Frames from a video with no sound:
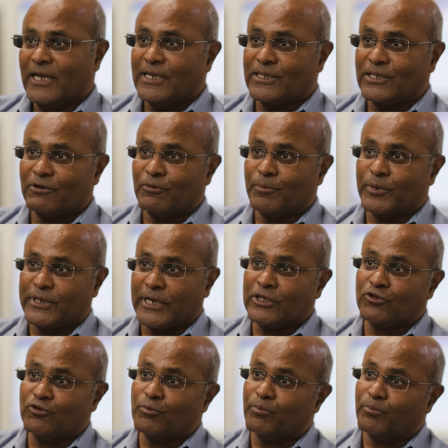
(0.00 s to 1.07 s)
Is there a
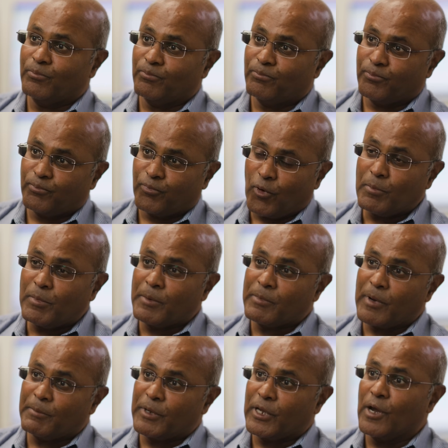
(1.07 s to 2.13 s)
potential
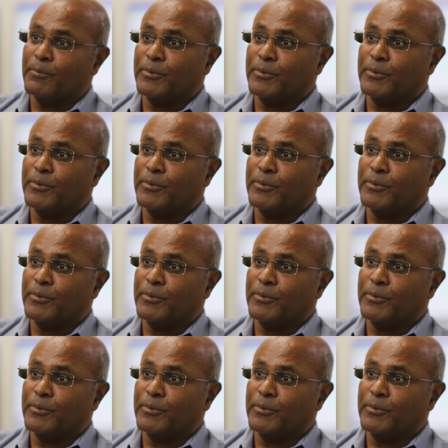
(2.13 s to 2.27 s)
problem coming